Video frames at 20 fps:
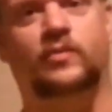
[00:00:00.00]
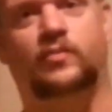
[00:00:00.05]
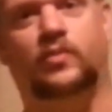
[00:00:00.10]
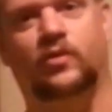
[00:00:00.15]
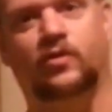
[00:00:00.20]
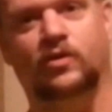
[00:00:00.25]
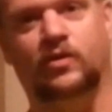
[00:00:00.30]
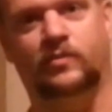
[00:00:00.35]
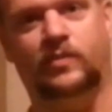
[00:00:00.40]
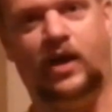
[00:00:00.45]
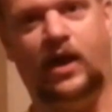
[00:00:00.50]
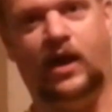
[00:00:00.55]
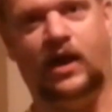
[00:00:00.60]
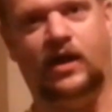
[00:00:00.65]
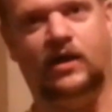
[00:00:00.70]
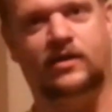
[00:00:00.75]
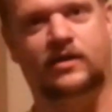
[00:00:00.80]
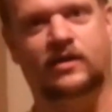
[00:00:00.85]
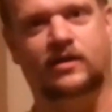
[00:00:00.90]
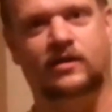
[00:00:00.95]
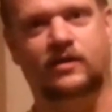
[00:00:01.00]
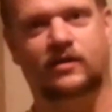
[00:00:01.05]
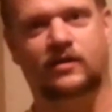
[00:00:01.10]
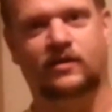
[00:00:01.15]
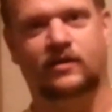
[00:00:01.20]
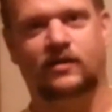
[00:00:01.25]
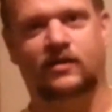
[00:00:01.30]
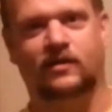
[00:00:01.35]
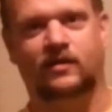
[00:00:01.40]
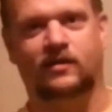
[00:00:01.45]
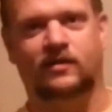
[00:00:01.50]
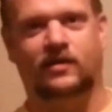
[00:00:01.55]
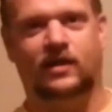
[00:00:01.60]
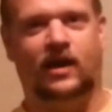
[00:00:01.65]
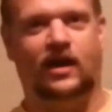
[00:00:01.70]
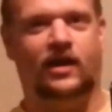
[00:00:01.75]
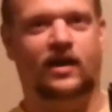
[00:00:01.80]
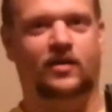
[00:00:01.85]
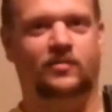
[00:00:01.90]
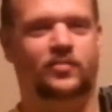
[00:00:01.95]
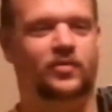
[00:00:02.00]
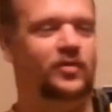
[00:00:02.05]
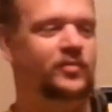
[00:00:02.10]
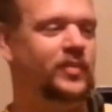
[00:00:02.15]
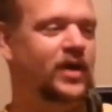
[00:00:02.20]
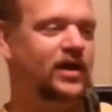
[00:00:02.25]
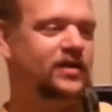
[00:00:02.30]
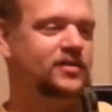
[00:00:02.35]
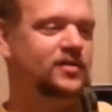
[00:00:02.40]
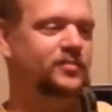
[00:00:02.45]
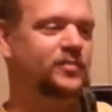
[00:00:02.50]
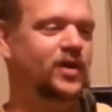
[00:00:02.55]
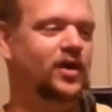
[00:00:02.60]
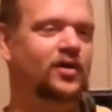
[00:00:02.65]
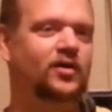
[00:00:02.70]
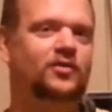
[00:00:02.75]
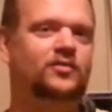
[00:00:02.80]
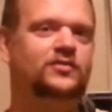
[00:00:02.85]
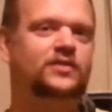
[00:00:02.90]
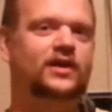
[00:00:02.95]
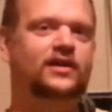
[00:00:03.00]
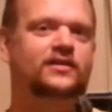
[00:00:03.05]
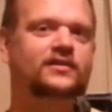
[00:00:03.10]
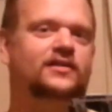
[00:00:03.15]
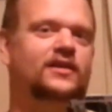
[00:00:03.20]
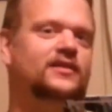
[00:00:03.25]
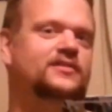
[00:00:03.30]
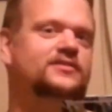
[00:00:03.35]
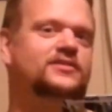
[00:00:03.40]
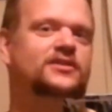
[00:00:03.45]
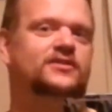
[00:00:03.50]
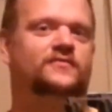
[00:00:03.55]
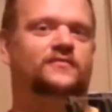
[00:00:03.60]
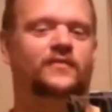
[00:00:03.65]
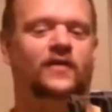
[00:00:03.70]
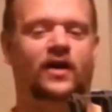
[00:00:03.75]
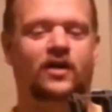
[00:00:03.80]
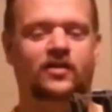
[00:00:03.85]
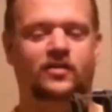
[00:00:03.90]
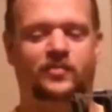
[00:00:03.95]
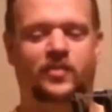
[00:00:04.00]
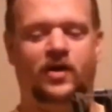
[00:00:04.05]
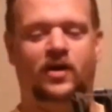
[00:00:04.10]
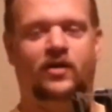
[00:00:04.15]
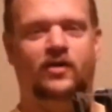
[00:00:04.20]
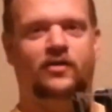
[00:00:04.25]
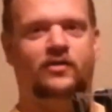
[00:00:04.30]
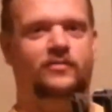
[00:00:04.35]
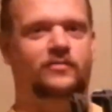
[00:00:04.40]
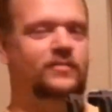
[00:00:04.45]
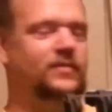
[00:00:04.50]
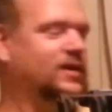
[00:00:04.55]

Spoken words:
pull it back. Pull back the bow, that it doesn't just fall apart.